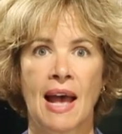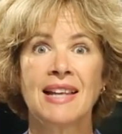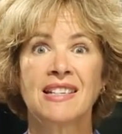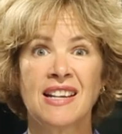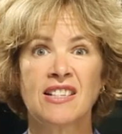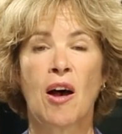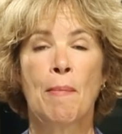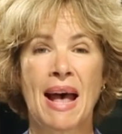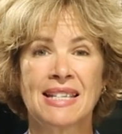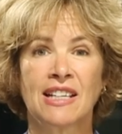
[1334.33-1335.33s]
as does our
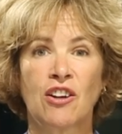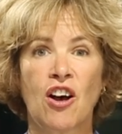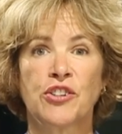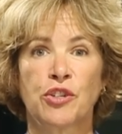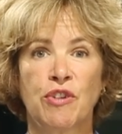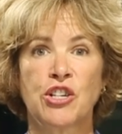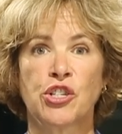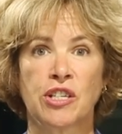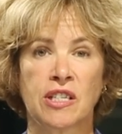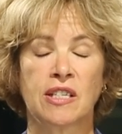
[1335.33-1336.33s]
mass
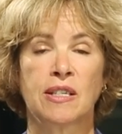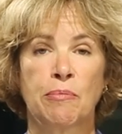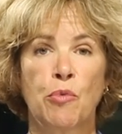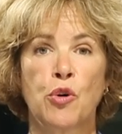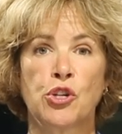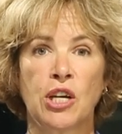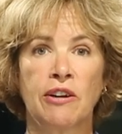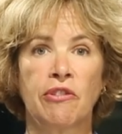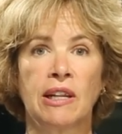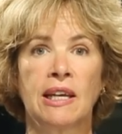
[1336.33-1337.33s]
incarceration system more
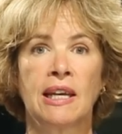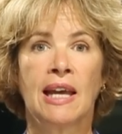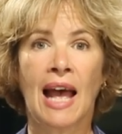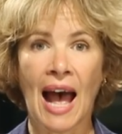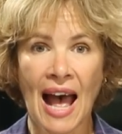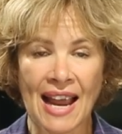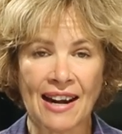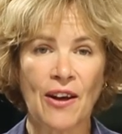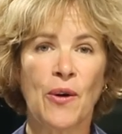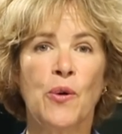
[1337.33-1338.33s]
generally. I
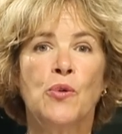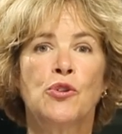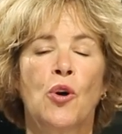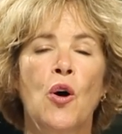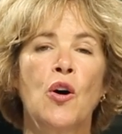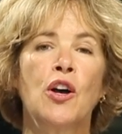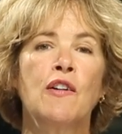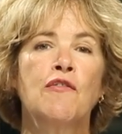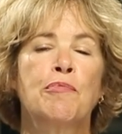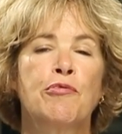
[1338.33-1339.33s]
know talk
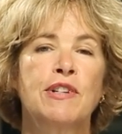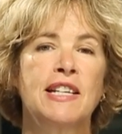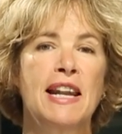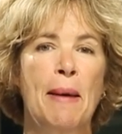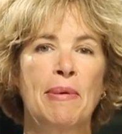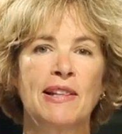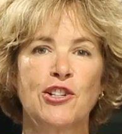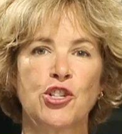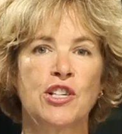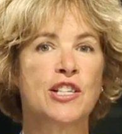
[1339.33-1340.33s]
of prison
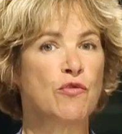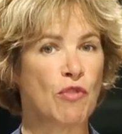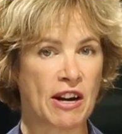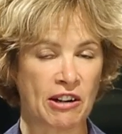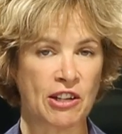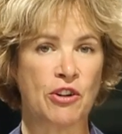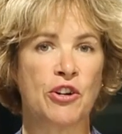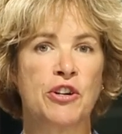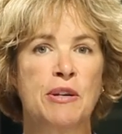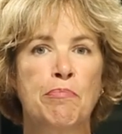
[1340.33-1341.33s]
abolition is rarely
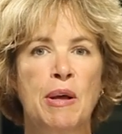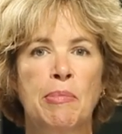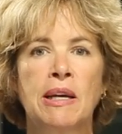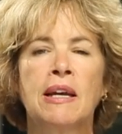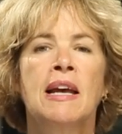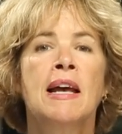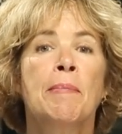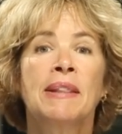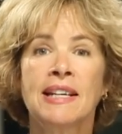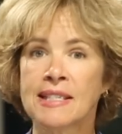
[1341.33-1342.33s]
heard in public,
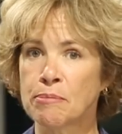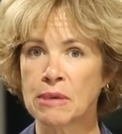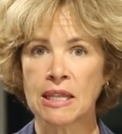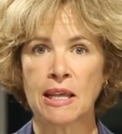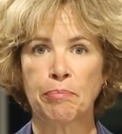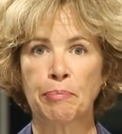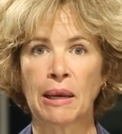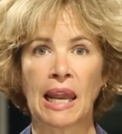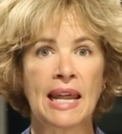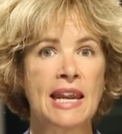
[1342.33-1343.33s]
but that doesn't mean that
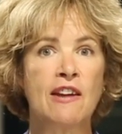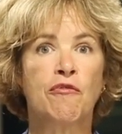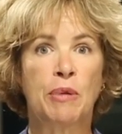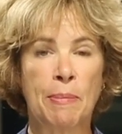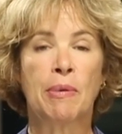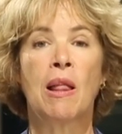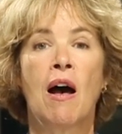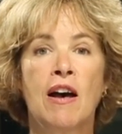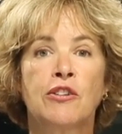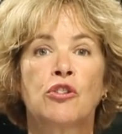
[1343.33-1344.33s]
plenty of people
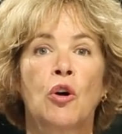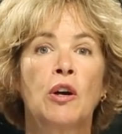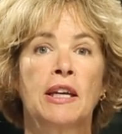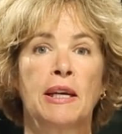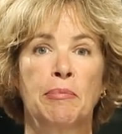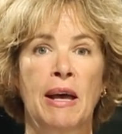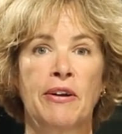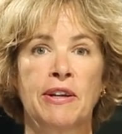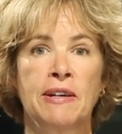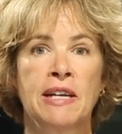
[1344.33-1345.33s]
aren't talking
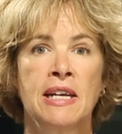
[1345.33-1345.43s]
about it.